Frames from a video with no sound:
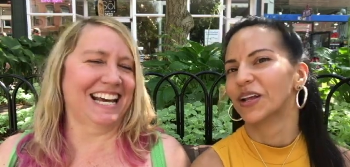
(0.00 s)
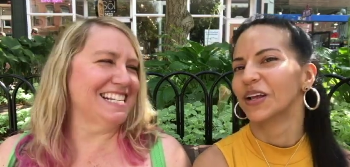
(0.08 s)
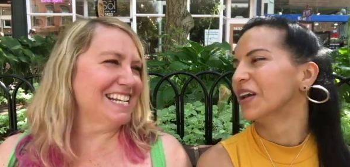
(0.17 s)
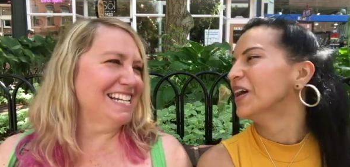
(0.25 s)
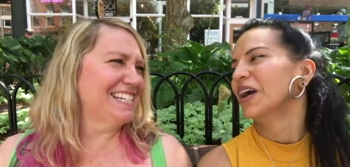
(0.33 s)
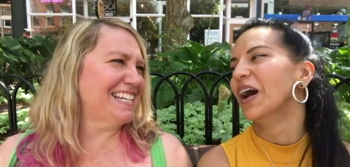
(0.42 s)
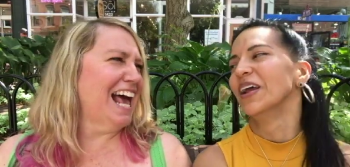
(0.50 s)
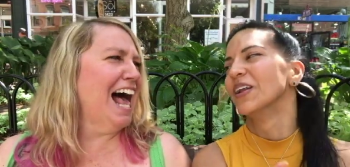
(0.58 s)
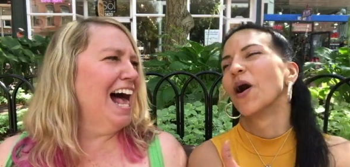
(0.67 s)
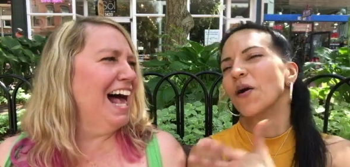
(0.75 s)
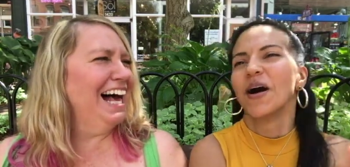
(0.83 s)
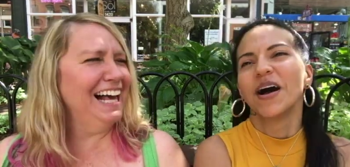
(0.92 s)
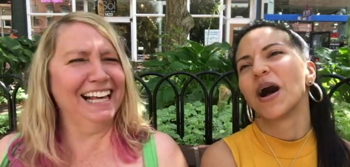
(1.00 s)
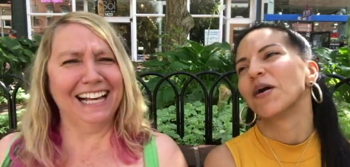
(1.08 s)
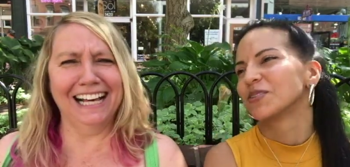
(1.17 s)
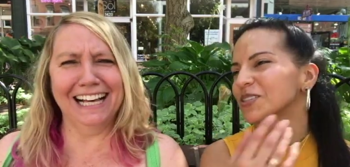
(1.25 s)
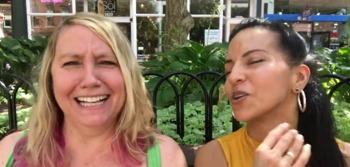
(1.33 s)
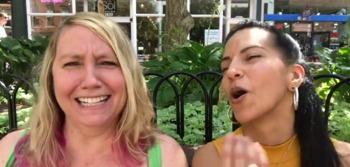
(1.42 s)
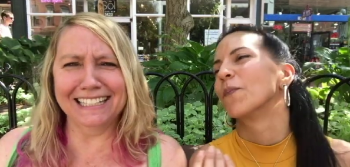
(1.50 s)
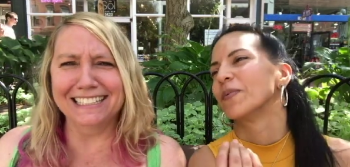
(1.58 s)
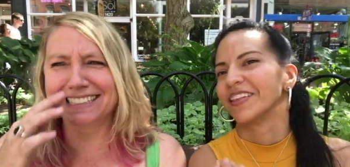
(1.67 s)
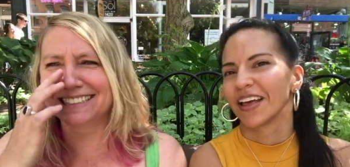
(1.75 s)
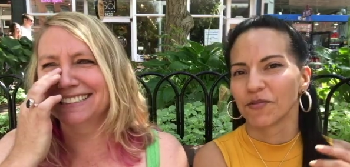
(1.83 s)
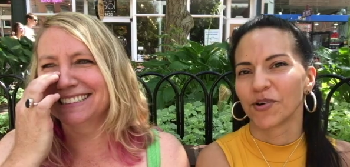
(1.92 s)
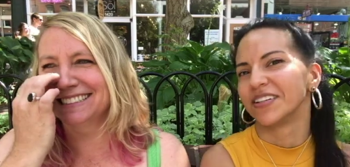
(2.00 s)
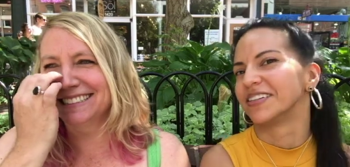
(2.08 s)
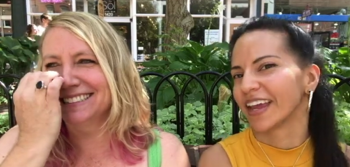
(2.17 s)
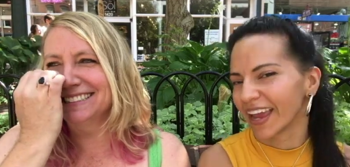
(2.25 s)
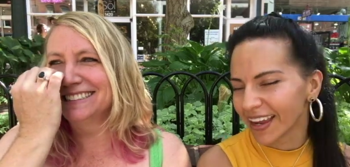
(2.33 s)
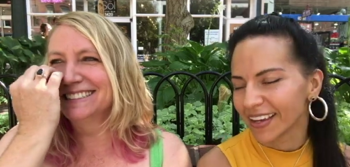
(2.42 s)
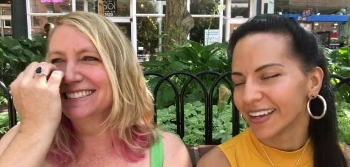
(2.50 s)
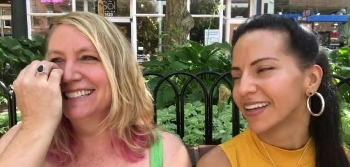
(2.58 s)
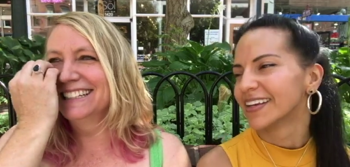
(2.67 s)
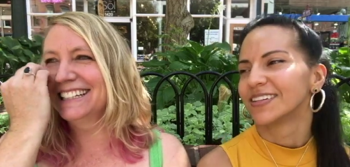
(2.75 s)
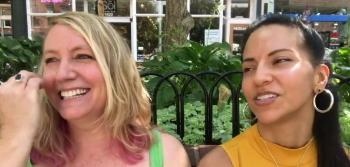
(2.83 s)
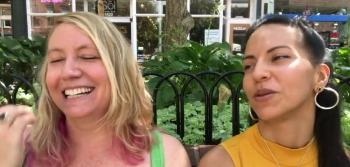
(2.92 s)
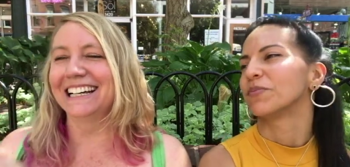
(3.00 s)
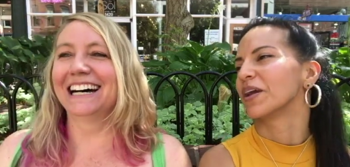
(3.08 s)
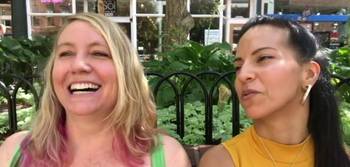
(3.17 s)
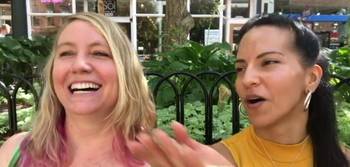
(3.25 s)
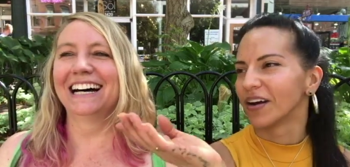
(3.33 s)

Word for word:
Speaker 1: doesn't. I know. I'm just hoping that one day she may